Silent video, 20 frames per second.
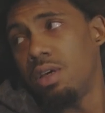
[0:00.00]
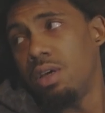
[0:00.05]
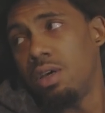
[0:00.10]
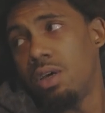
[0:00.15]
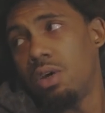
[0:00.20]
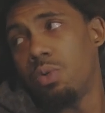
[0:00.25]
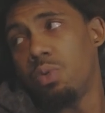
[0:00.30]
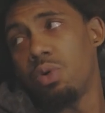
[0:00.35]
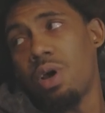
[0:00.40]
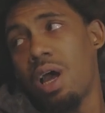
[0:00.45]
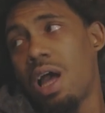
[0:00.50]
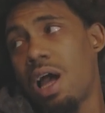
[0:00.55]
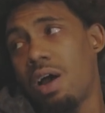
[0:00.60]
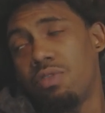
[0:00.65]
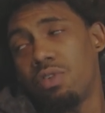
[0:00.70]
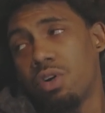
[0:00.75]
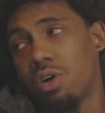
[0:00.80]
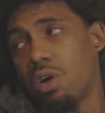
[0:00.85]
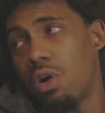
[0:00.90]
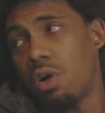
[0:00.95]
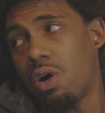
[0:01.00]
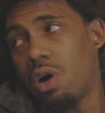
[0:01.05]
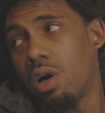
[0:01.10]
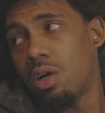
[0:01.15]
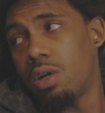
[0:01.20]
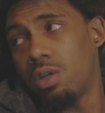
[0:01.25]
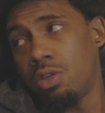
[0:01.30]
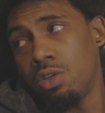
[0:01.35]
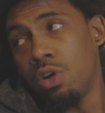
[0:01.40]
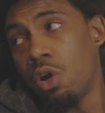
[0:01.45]
Yeah. We don't have a
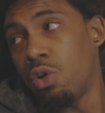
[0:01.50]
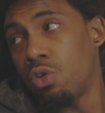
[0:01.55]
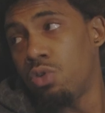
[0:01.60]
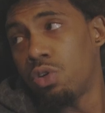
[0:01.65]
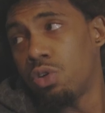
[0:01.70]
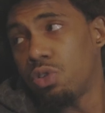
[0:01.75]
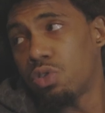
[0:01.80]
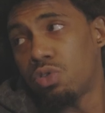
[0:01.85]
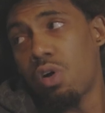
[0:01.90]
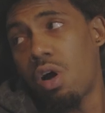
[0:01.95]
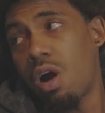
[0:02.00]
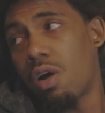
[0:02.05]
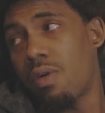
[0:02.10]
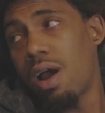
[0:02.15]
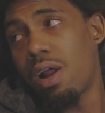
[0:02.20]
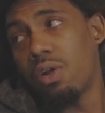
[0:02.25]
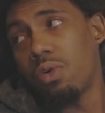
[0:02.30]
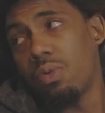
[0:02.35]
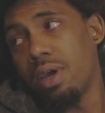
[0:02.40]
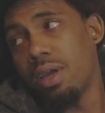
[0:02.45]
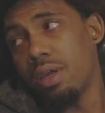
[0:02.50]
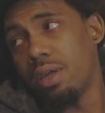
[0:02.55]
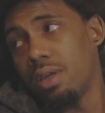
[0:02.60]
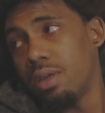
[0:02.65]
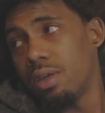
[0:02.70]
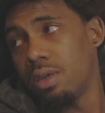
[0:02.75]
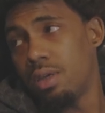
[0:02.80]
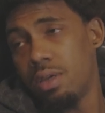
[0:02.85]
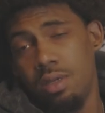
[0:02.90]
guard. You know, you can start right away.